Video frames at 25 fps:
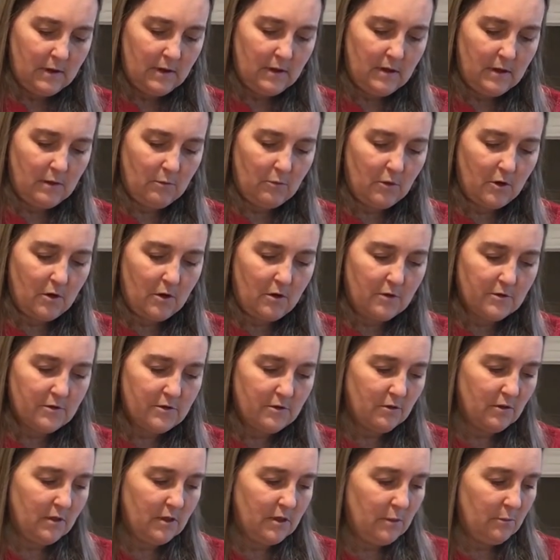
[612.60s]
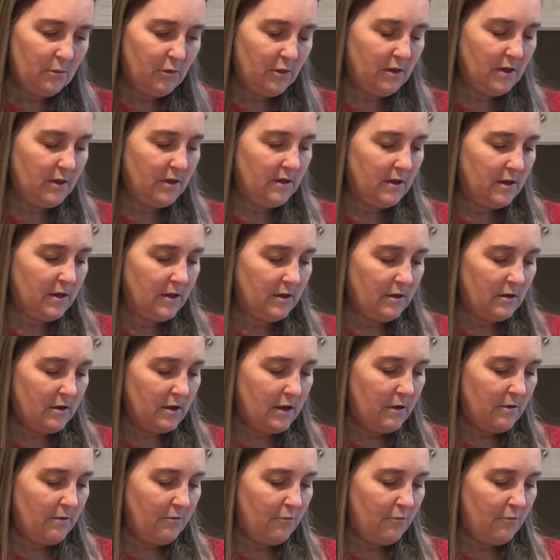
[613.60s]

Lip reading: And then we're also going to put in there